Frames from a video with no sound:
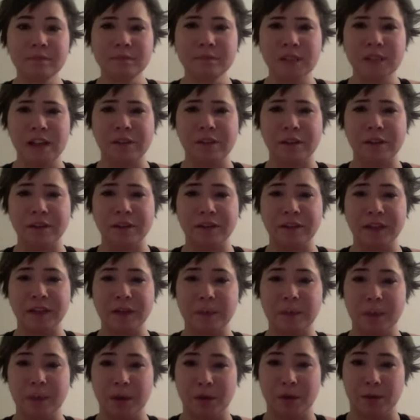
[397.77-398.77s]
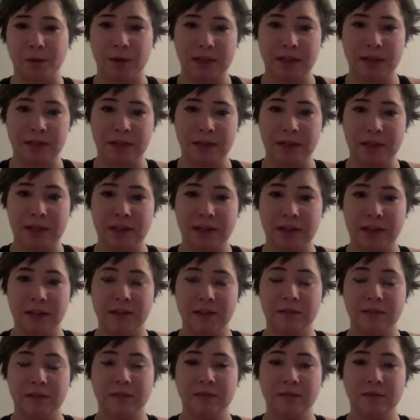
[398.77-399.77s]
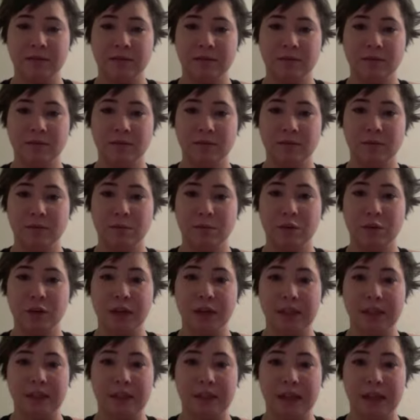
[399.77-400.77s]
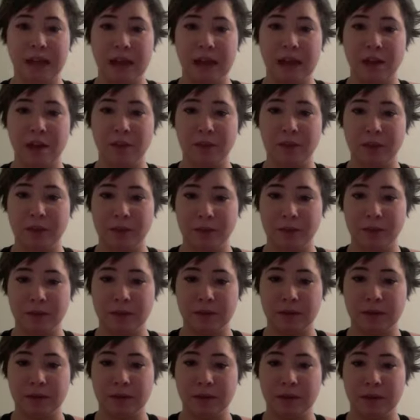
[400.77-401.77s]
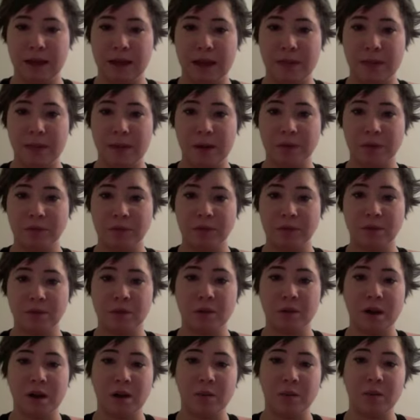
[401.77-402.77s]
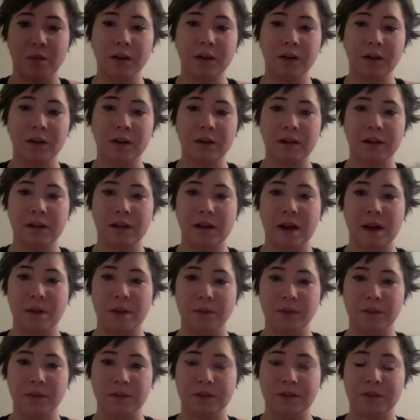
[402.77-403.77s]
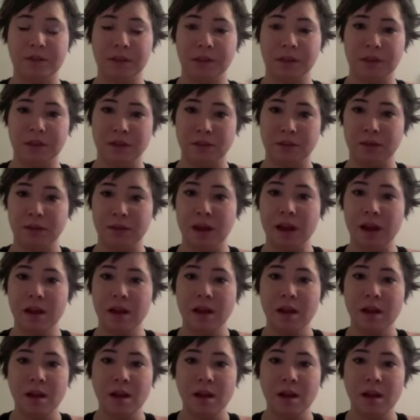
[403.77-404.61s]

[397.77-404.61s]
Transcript: If I find a better way to get in more easy calories when I'm out or at work, then I would definitely do that.